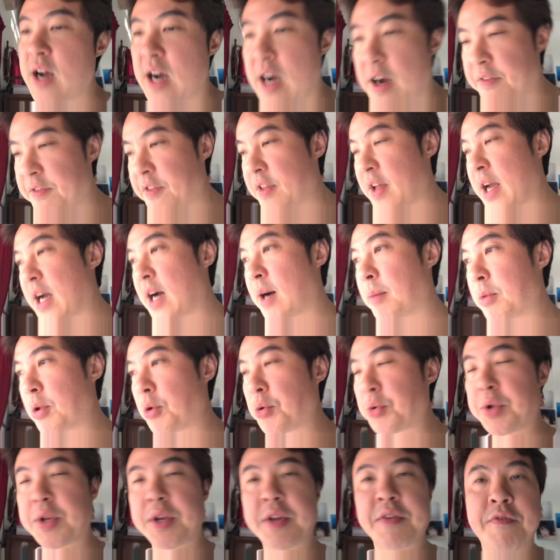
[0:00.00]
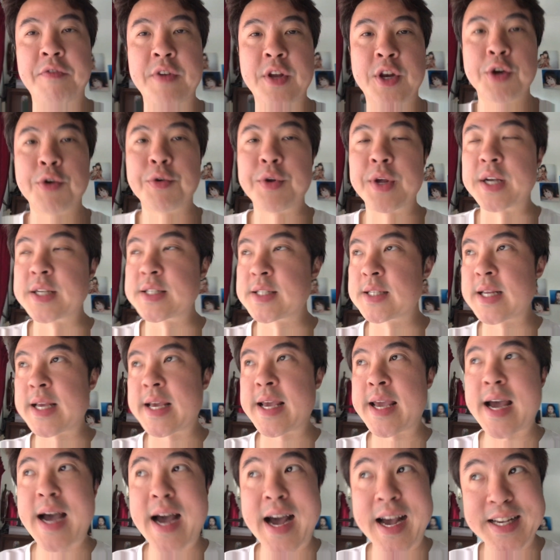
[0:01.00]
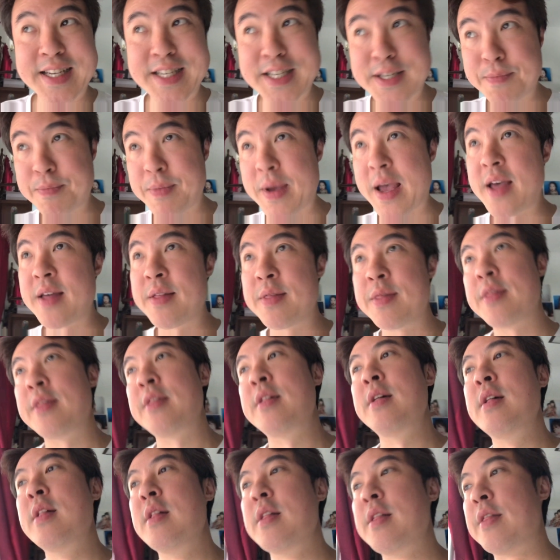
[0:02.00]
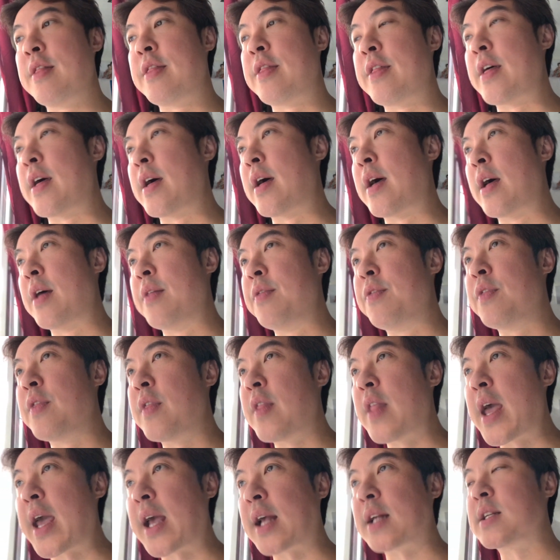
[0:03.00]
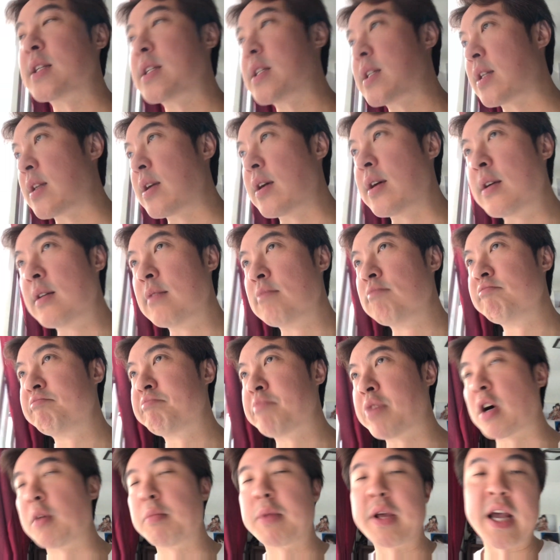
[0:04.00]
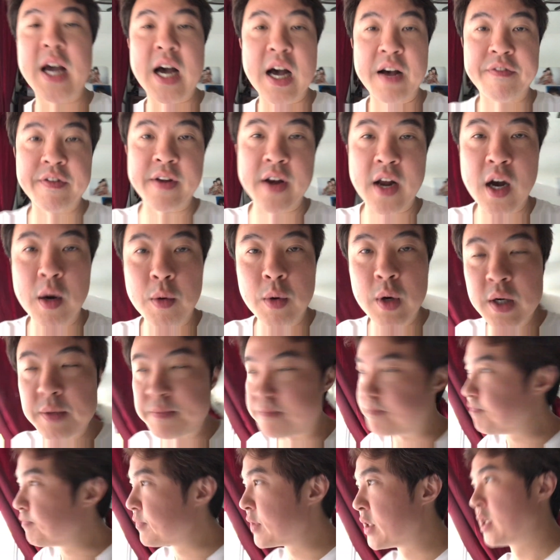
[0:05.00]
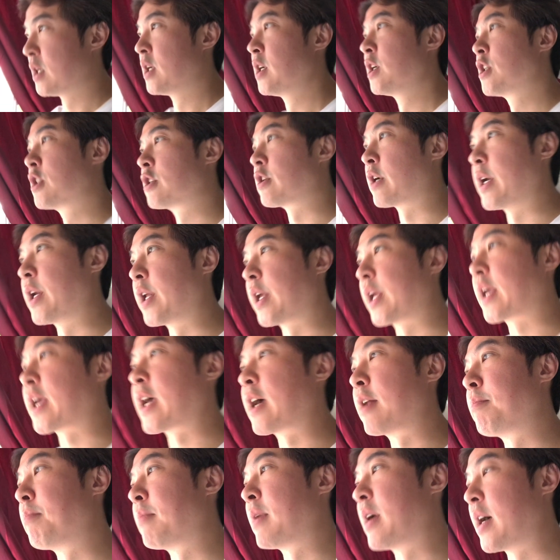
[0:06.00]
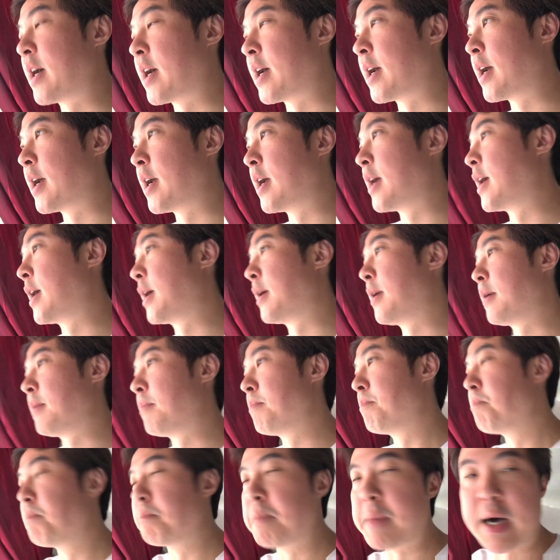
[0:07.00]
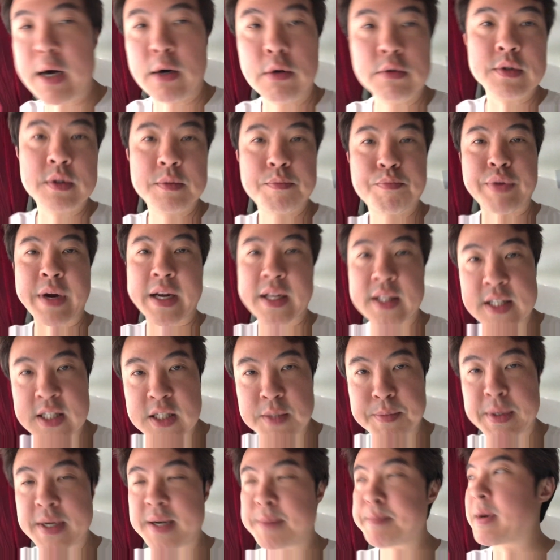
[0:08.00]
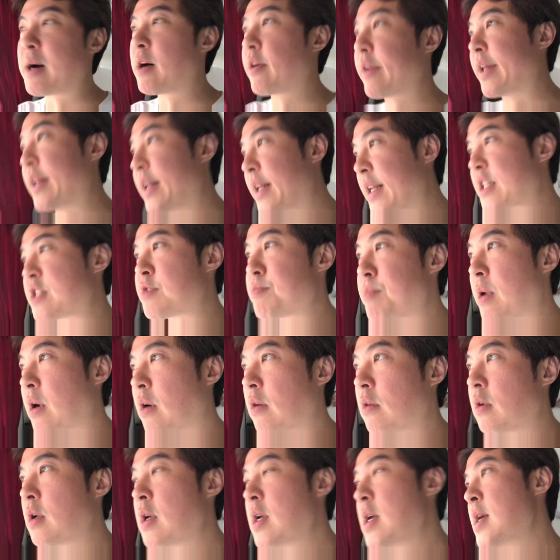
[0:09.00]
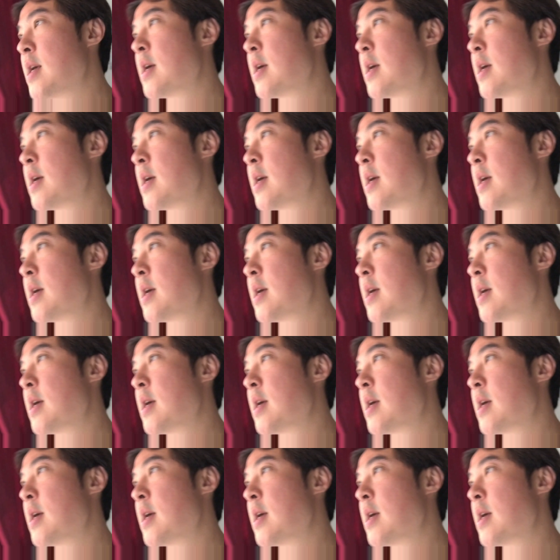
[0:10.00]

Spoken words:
After I uploaded the video yesterday, I spent the next probably half an hour trying to get my mount, practice my mount and dismount